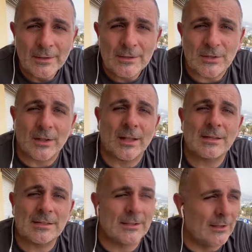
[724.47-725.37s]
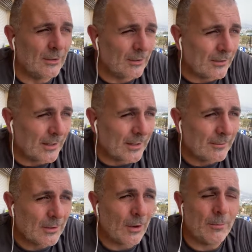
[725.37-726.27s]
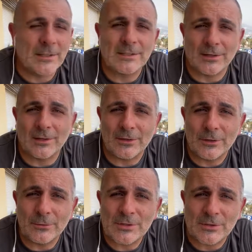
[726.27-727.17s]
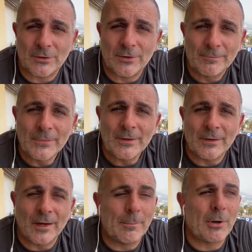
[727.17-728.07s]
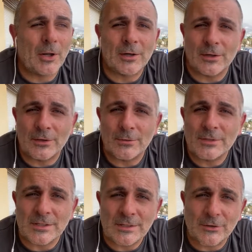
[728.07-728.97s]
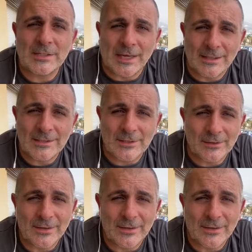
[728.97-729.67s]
So the last little comment that I'll use, or plug I'll use, is Chris Hansen.